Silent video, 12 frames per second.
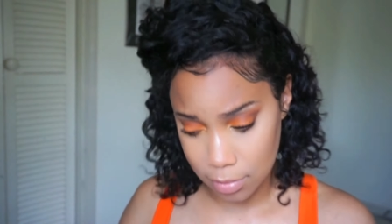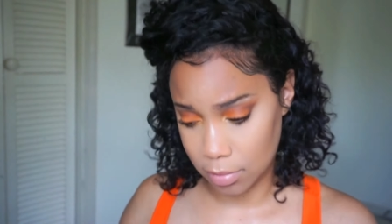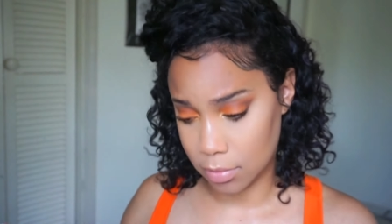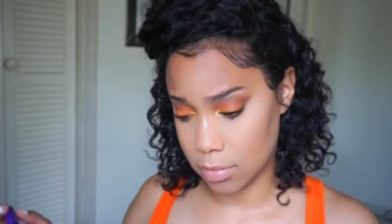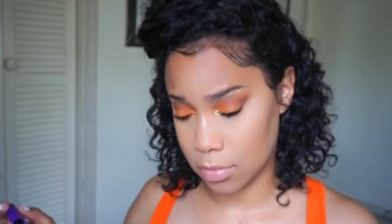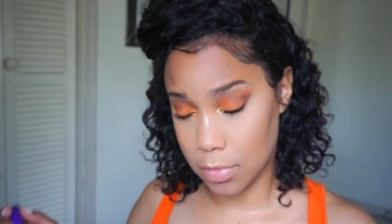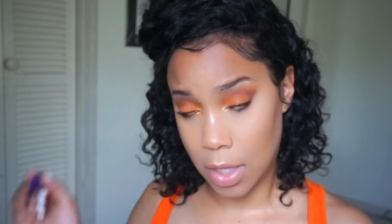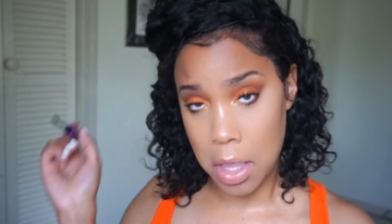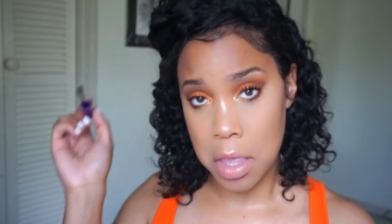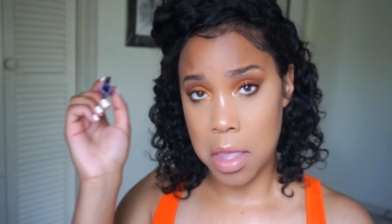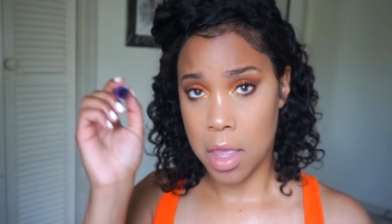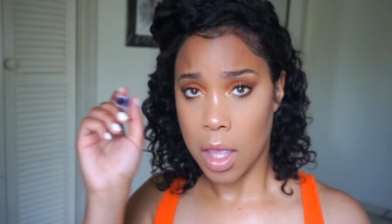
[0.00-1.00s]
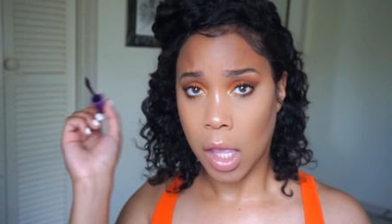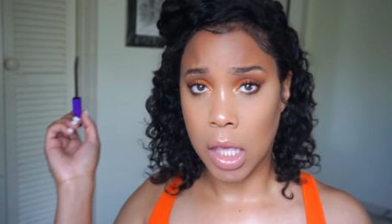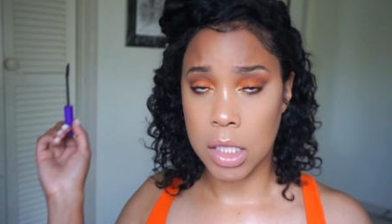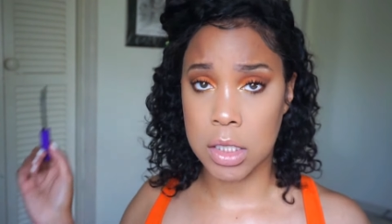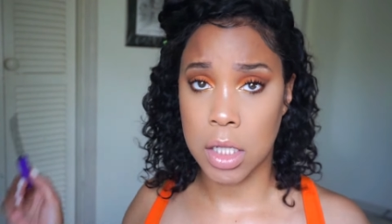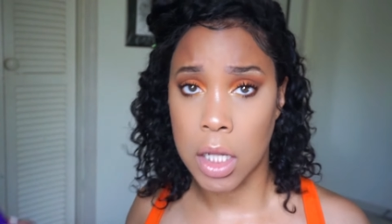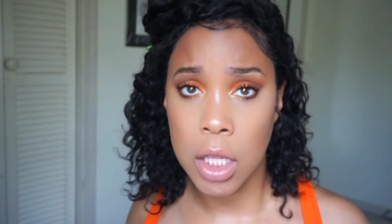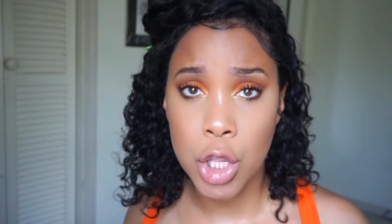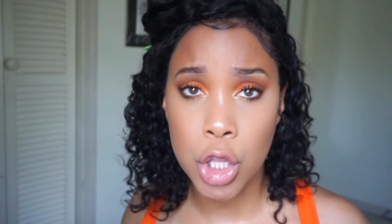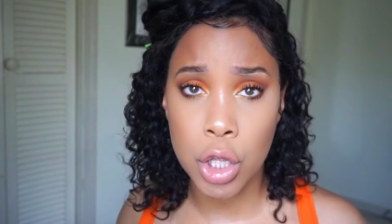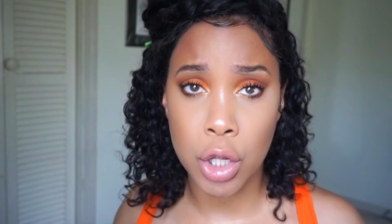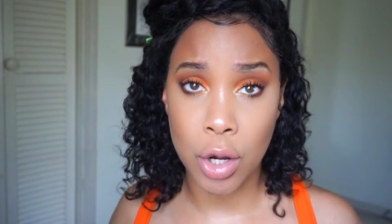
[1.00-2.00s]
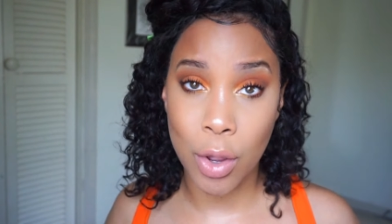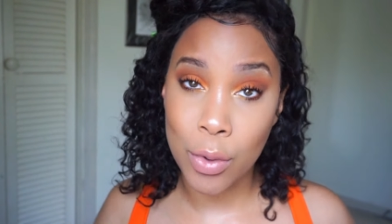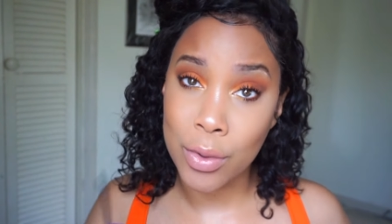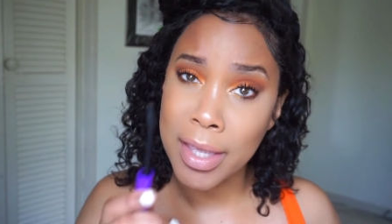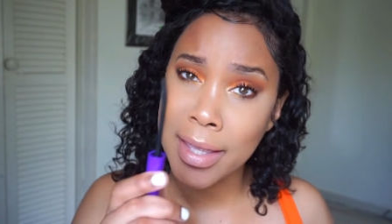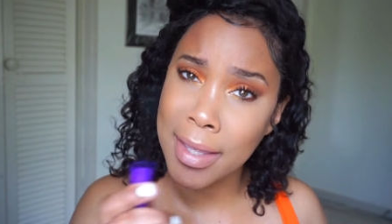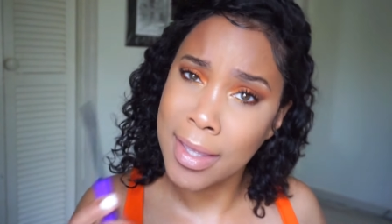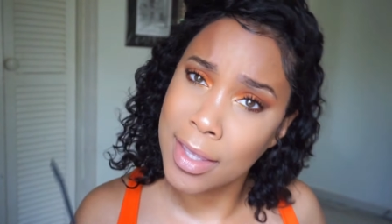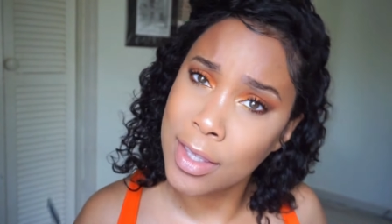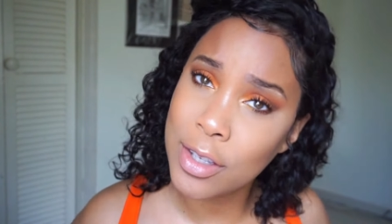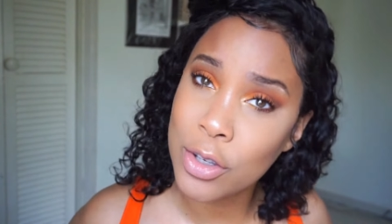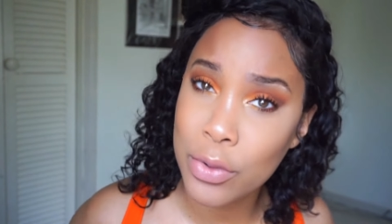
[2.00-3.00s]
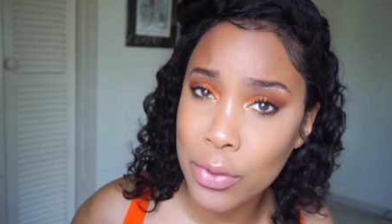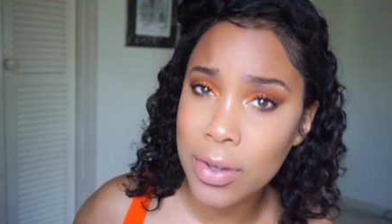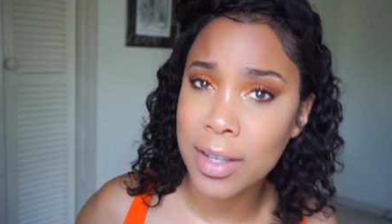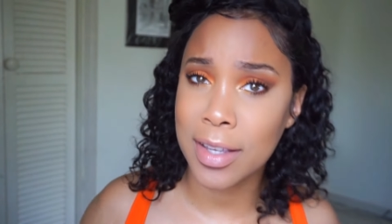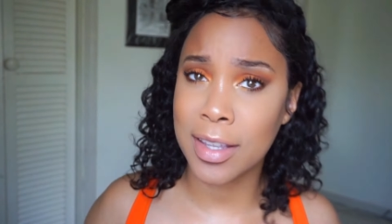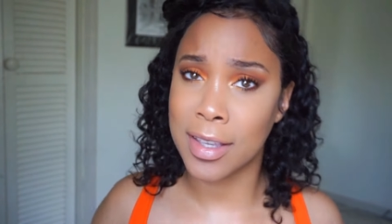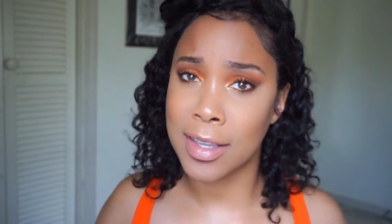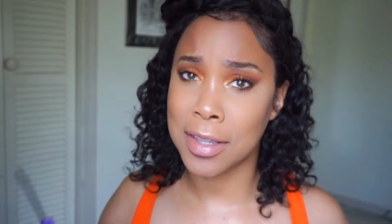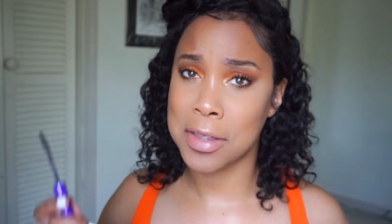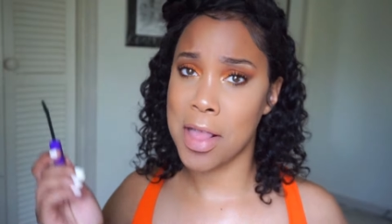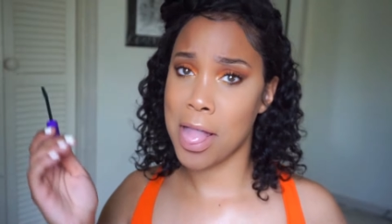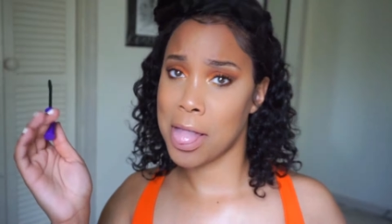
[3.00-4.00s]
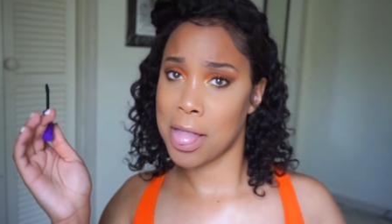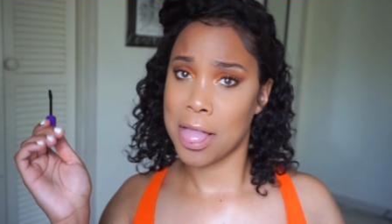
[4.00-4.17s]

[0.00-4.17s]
to tell your ex to leave alone, he agreed.